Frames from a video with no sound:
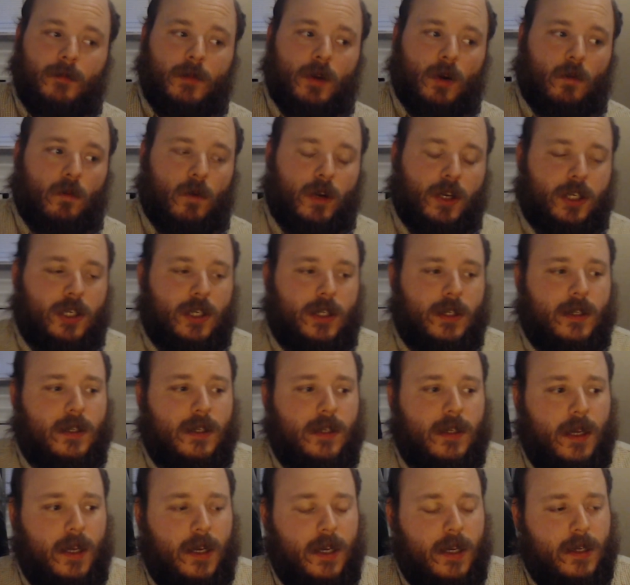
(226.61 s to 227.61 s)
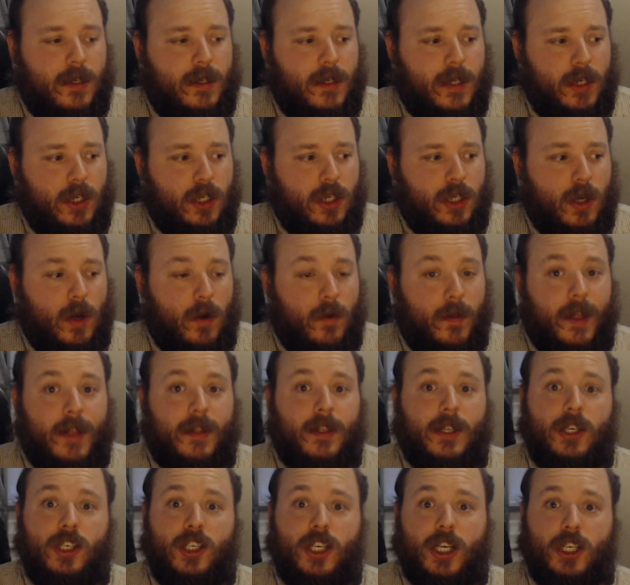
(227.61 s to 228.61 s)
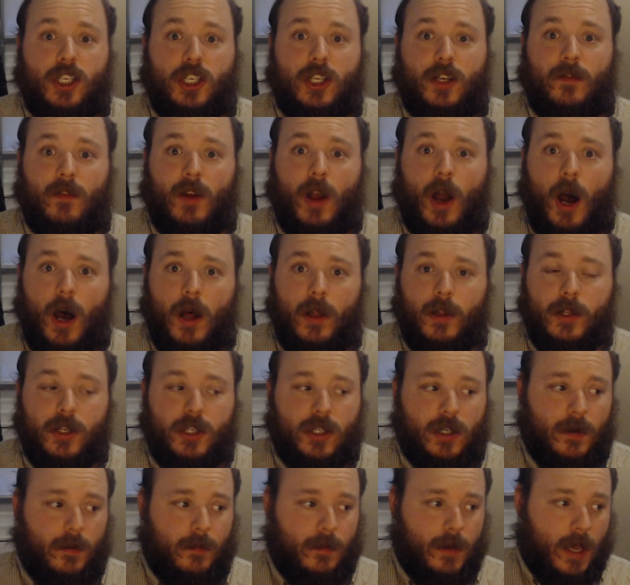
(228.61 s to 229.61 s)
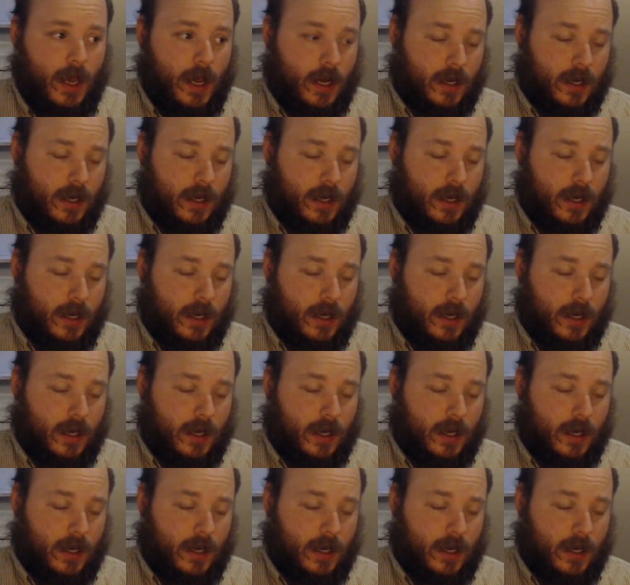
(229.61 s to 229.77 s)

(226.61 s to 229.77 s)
There are Russian studies that show that the ingestion of collagen,